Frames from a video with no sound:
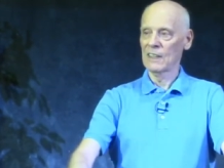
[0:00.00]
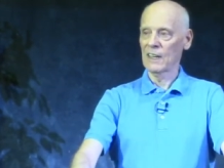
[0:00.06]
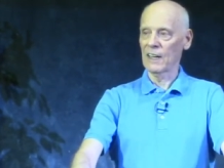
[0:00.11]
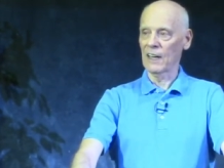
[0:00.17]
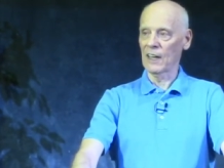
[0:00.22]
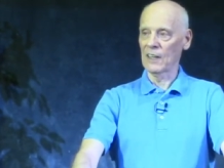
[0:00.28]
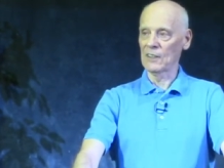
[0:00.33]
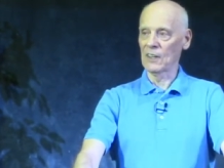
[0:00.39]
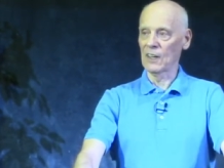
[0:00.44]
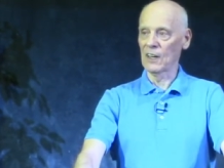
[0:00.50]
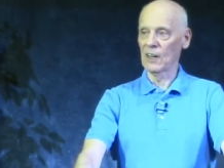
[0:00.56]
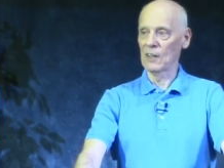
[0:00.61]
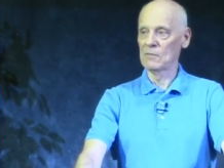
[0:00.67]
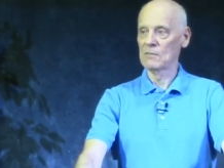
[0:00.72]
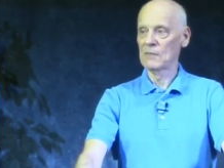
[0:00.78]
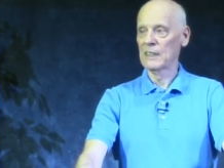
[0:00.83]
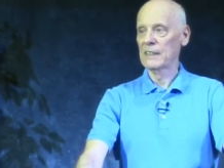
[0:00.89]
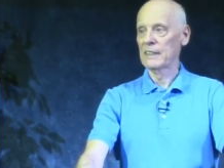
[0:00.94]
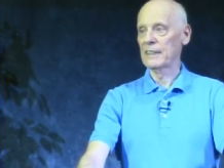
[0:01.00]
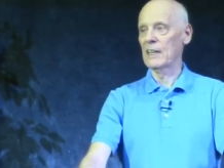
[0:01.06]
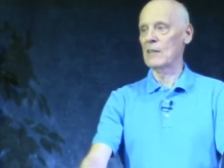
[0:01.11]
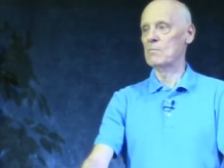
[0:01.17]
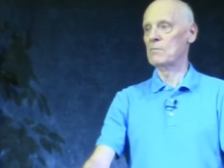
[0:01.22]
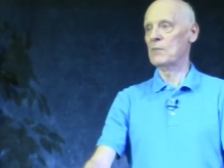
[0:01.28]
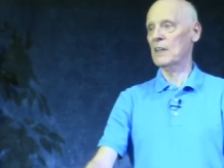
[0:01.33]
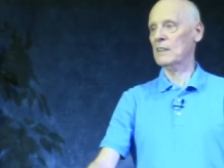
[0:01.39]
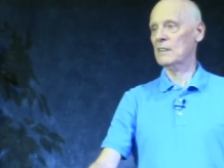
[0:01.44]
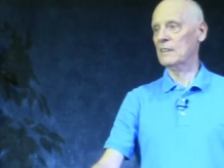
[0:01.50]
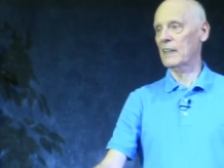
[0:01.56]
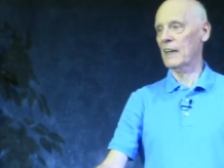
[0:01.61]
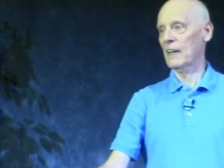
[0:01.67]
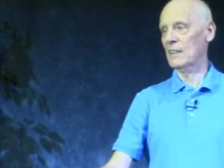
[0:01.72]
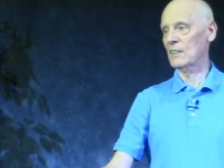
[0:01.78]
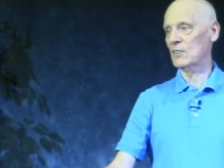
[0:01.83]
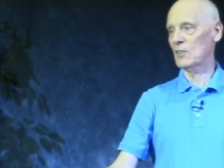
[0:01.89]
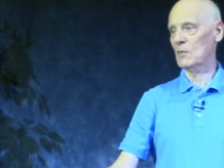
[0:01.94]
And uh, they picked
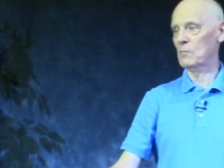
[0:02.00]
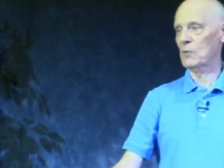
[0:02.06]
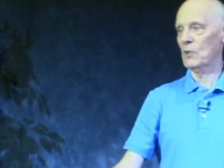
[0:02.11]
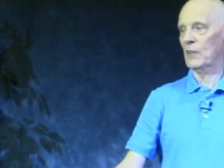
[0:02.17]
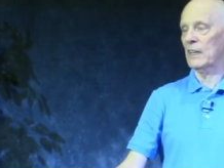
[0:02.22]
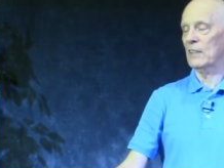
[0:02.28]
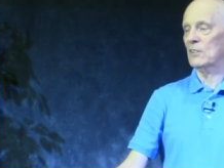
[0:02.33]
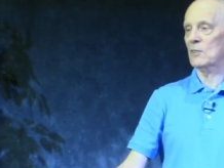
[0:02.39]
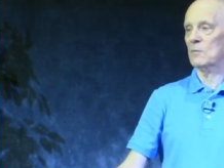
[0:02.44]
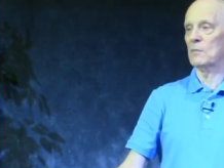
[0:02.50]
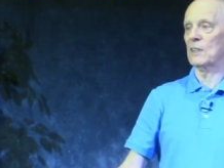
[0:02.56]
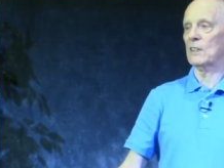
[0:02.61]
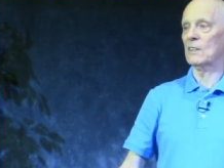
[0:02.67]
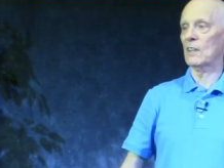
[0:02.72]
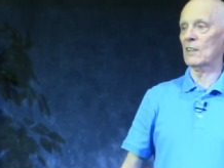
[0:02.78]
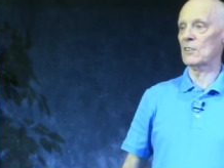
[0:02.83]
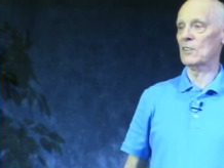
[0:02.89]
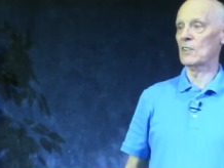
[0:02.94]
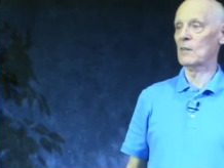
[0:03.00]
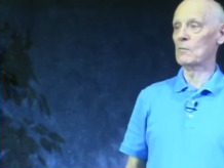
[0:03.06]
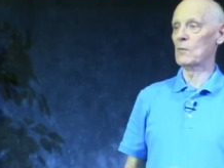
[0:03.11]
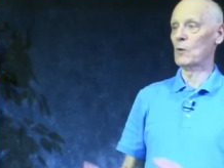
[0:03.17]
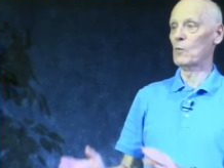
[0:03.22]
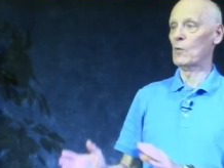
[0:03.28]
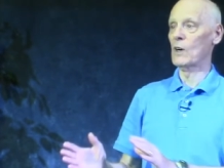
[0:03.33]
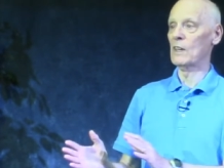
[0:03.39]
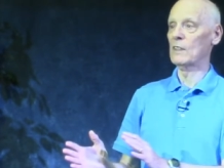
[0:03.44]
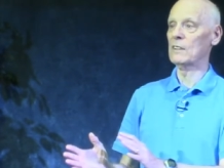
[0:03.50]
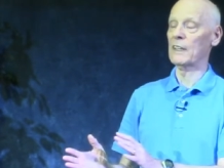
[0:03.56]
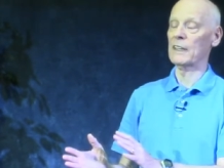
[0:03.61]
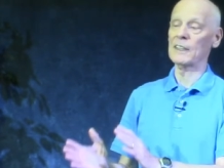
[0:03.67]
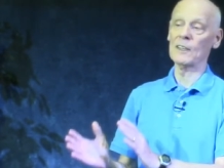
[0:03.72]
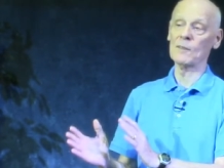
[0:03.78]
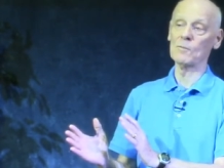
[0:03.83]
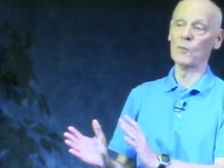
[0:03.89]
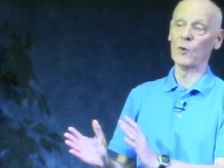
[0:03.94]
that as a place because, number one, they
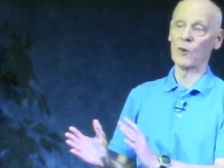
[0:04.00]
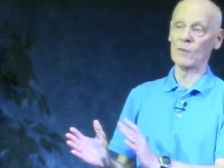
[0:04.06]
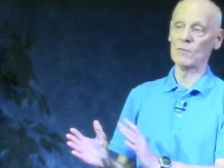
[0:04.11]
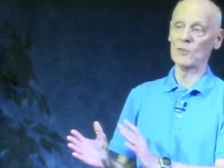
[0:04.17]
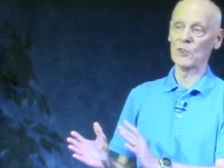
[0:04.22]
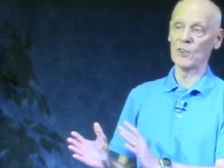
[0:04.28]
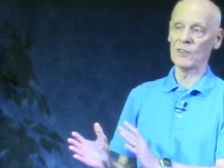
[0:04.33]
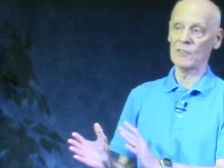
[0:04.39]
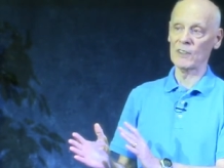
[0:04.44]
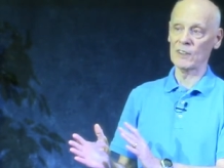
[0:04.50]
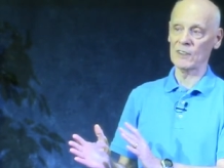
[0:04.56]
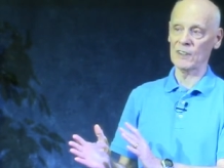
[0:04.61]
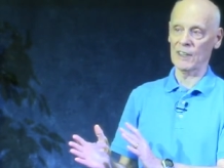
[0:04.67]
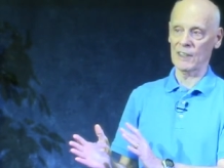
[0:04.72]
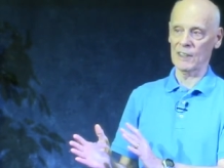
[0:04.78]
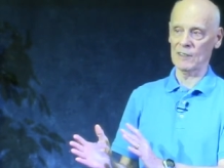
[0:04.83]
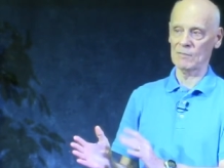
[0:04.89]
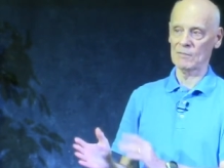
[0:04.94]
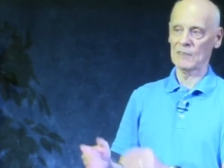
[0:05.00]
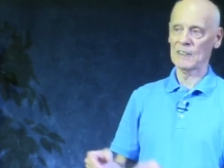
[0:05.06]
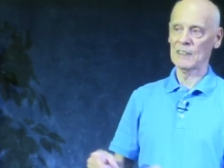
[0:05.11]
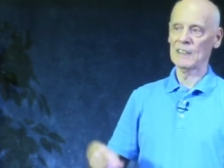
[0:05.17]
get more observing time.